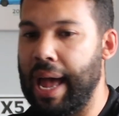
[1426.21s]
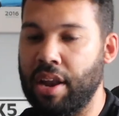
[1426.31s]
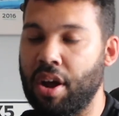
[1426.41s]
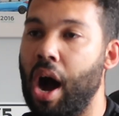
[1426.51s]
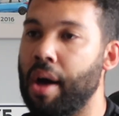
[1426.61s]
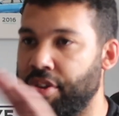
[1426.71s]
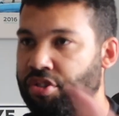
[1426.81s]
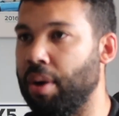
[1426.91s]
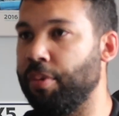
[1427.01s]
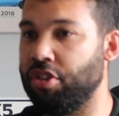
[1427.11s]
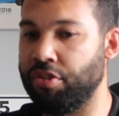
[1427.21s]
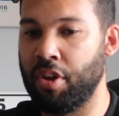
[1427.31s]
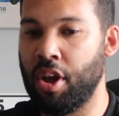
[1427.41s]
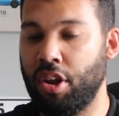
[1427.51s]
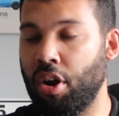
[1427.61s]
and our other site which
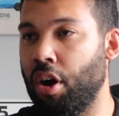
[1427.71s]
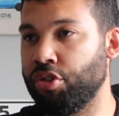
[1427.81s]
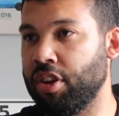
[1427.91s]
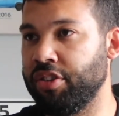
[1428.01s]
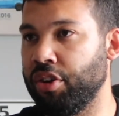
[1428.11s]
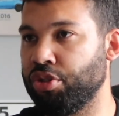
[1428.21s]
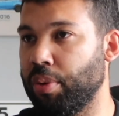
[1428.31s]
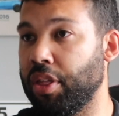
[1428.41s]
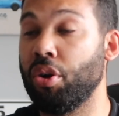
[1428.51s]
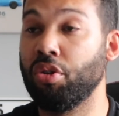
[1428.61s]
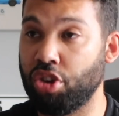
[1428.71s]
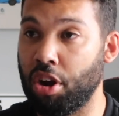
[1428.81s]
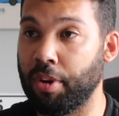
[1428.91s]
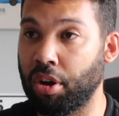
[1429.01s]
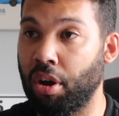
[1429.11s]
is larger and deals with the
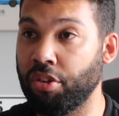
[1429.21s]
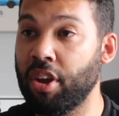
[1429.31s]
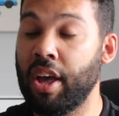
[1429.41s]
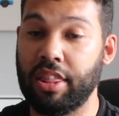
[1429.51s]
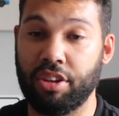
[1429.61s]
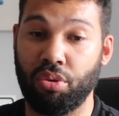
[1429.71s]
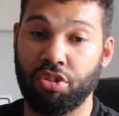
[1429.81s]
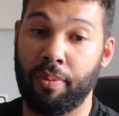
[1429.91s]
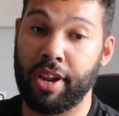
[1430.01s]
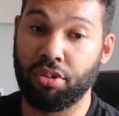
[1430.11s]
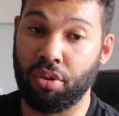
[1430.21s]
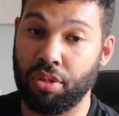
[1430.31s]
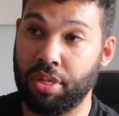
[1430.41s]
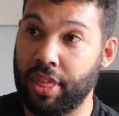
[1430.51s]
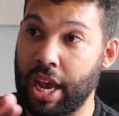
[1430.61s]
non-German cars, and that's also where they
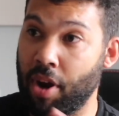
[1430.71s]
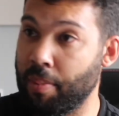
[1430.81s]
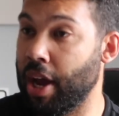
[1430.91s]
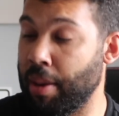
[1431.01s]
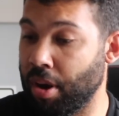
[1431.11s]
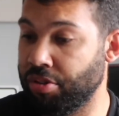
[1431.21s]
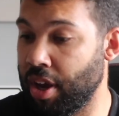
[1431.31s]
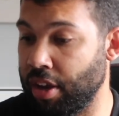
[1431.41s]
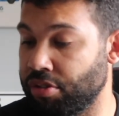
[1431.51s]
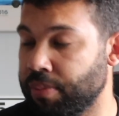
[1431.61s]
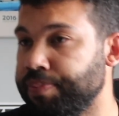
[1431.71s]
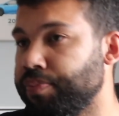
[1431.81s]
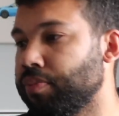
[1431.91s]
do their MOTs.